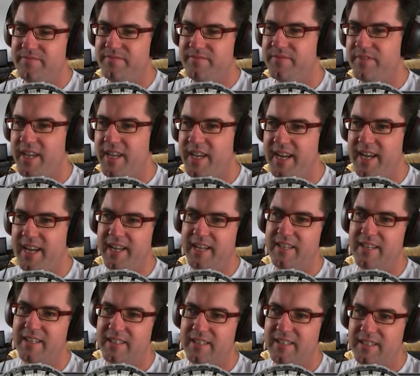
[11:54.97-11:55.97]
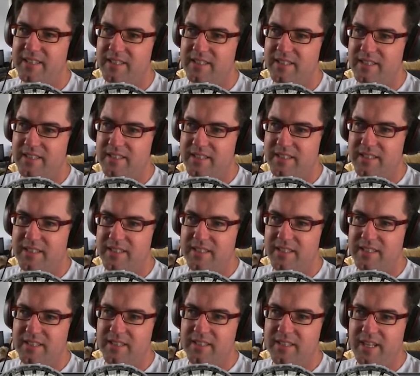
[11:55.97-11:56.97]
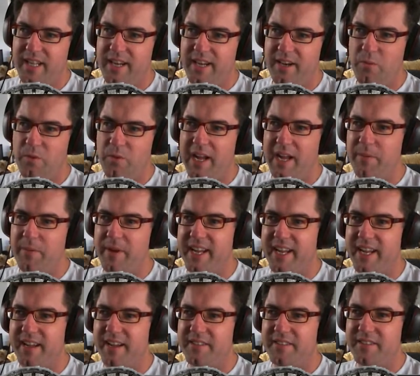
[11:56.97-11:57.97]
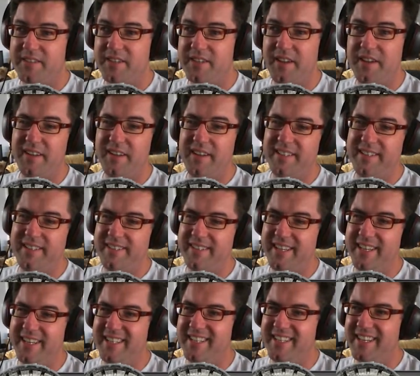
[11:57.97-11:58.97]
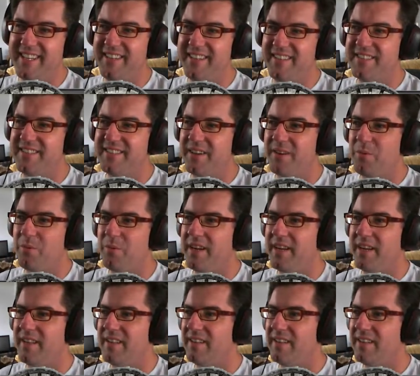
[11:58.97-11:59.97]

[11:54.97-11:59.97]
Okay. And away we go. So, it didn't go so well